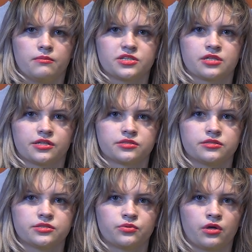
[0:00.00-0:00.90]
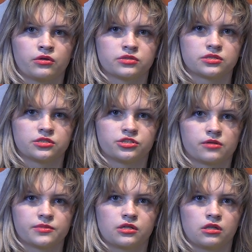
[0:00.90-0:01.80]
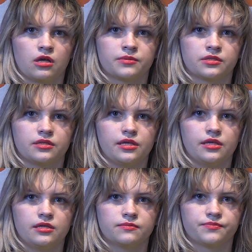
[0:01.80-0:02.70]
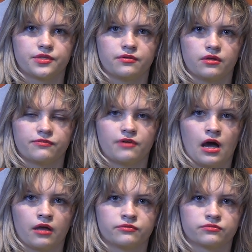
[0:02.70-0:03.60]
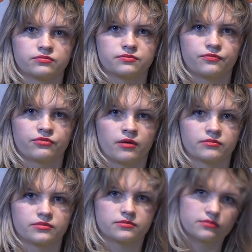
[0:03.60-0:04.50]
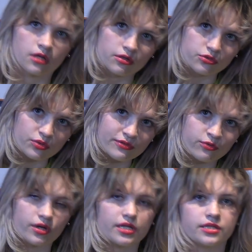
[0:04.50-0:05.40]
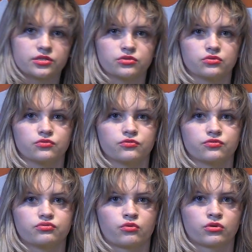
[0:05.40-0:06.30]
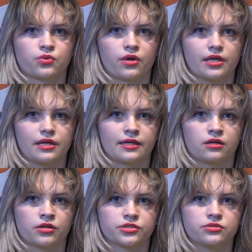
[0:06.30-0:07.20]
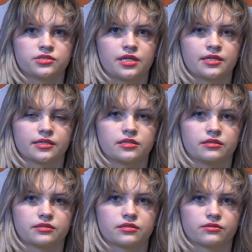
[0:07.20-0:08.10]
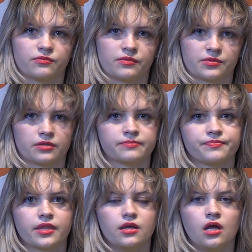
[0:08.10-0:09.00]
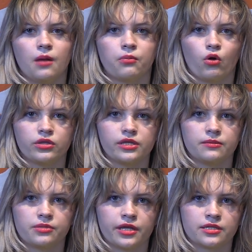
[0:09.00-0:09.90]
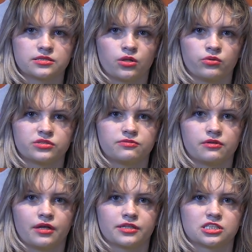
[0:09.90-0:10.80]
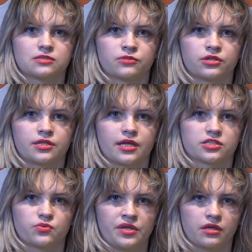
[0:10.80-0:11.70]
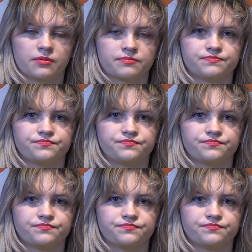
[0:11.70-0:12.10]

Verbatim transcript: Miss Hustles will host the German club in the E5 from 3.40 to 4.20 at, on Tuesday, 19th November. Bowling plays Nolensville at Smyrna next week.